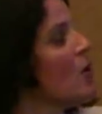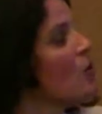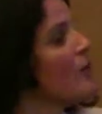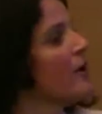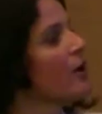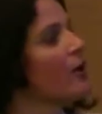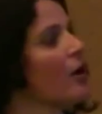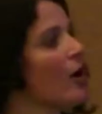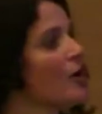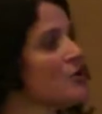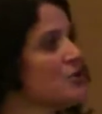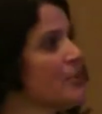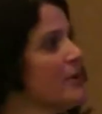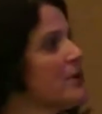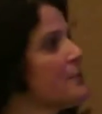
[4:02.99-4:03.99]
We are
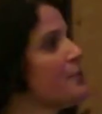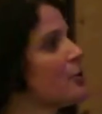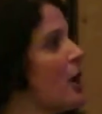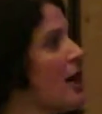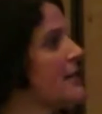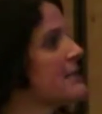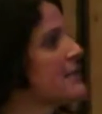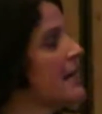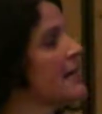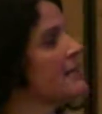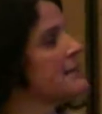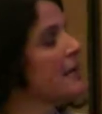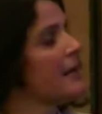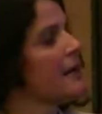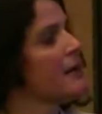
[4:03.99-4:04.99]
also in the process
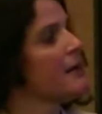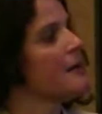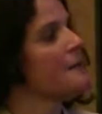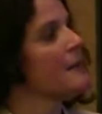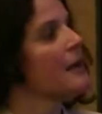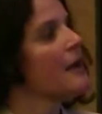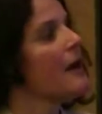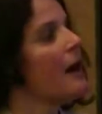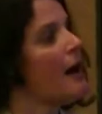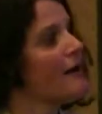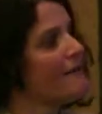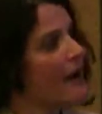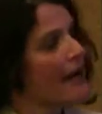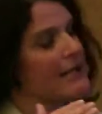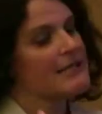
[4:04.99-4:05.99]

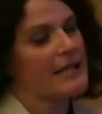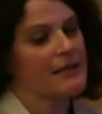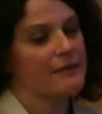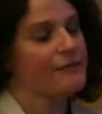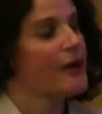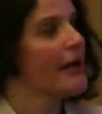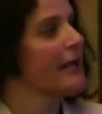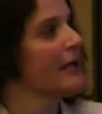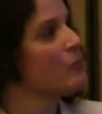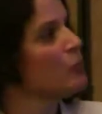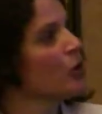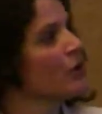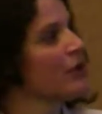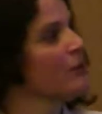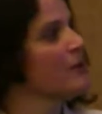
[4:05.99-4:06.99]
of identifying and
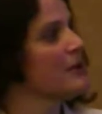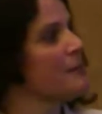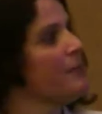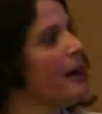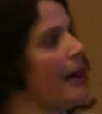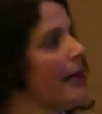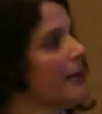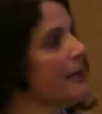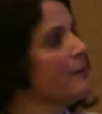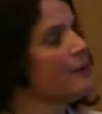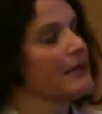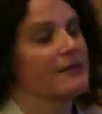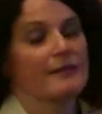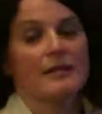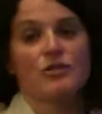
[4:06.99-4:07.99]
working with a pilot
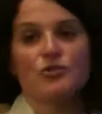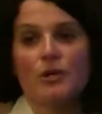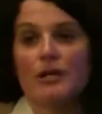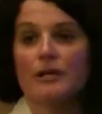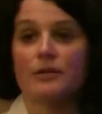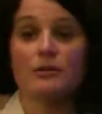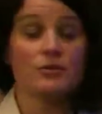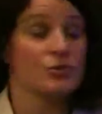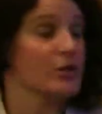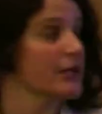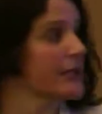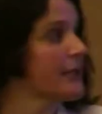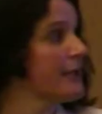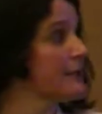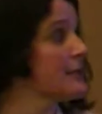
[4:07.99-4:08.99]
with the
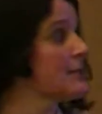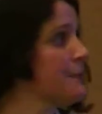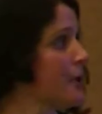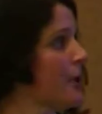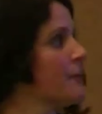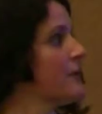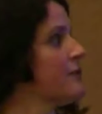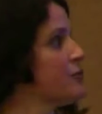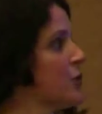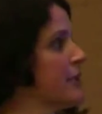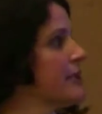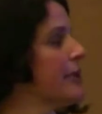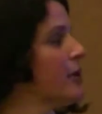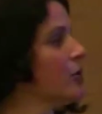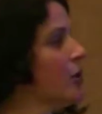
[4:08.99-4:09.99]
Department of Drug
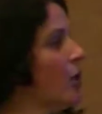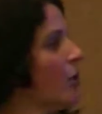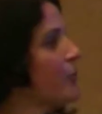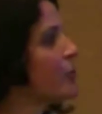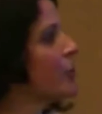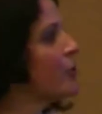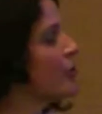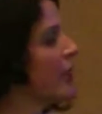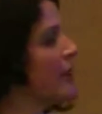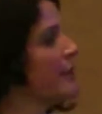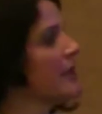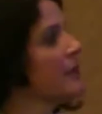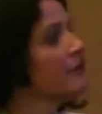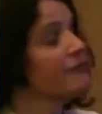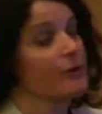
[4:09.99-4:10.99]
and Alcohol
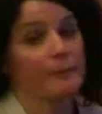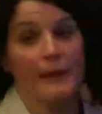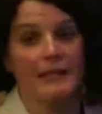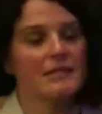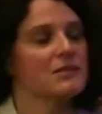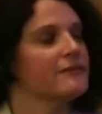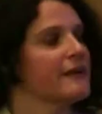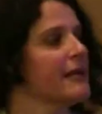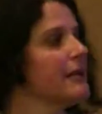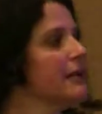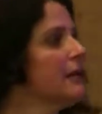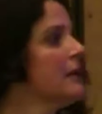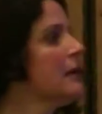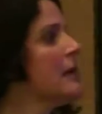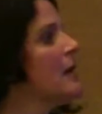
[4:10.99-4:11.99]
Programming for
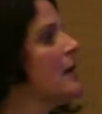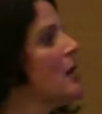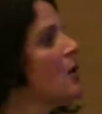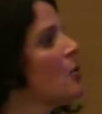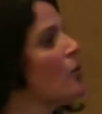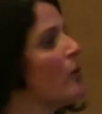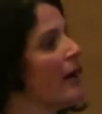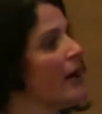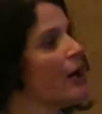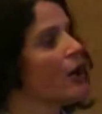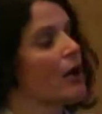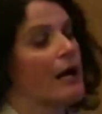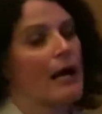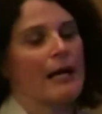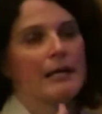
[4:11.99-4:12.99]
Pennsylvania,
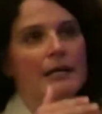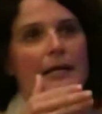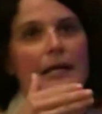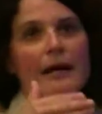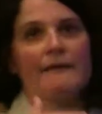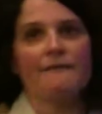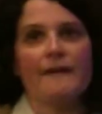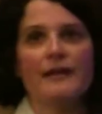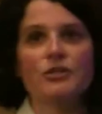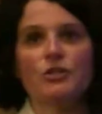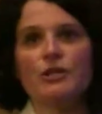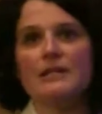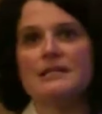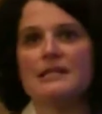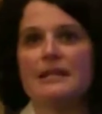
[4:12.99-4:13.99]
where an offender
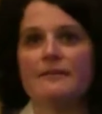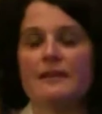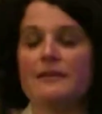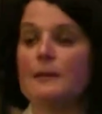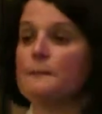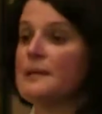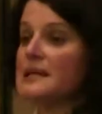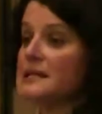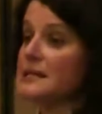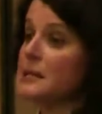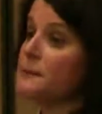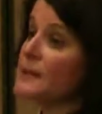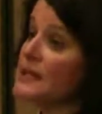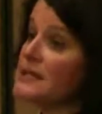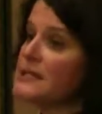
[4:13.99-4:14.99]
is given the
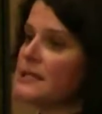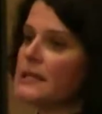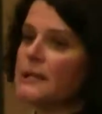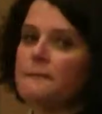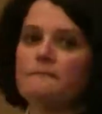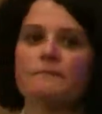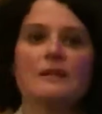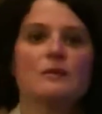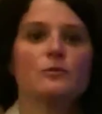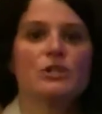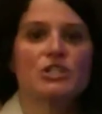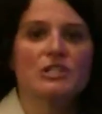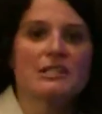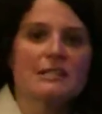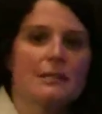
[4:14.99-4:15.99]
PCPC, which
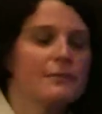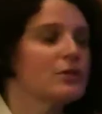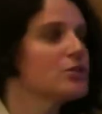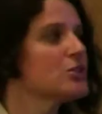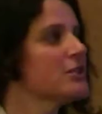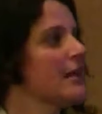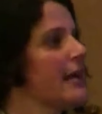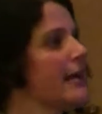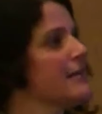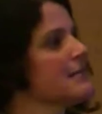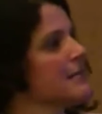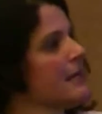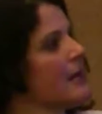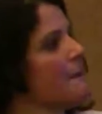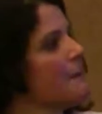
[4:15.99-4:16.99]
is similar to the
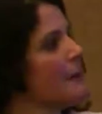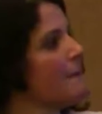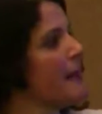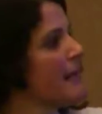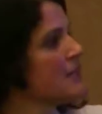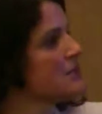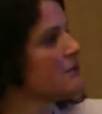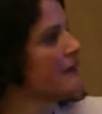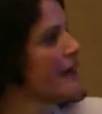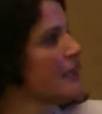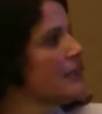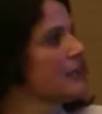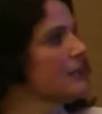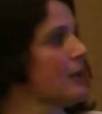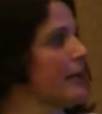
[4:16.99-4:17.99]
ASAM, but
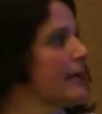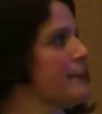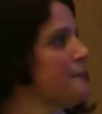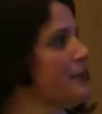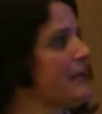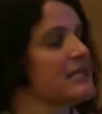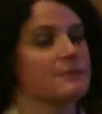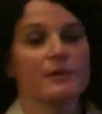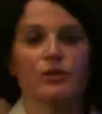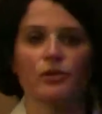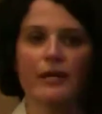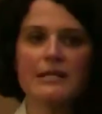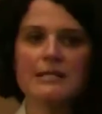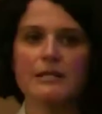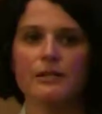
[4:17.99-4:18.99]
Pennsylvania Client Placement
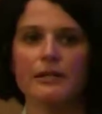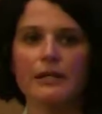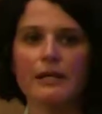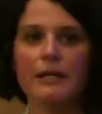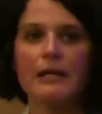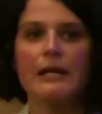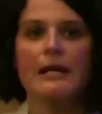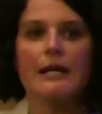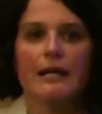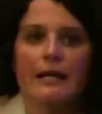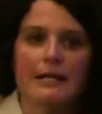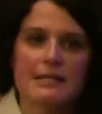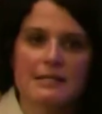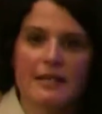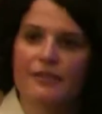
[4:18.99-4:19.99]
Criteria.
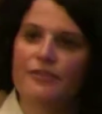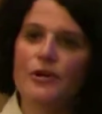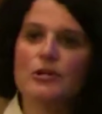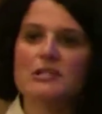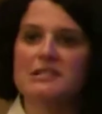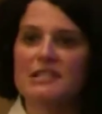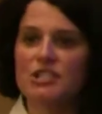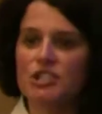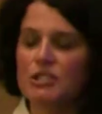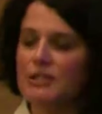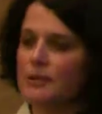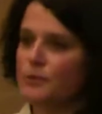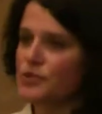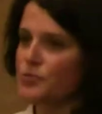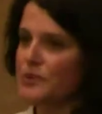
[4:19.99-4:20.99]
It's the 3rd edition
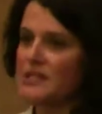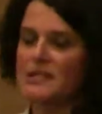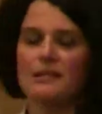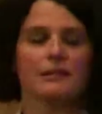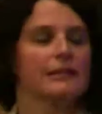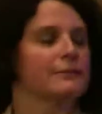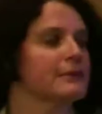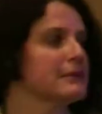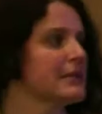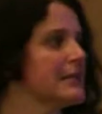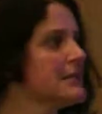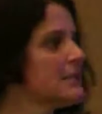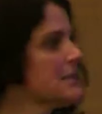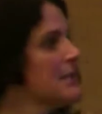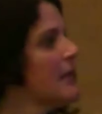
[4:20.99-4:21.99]
that was recently
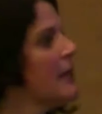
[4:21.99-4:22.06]
released.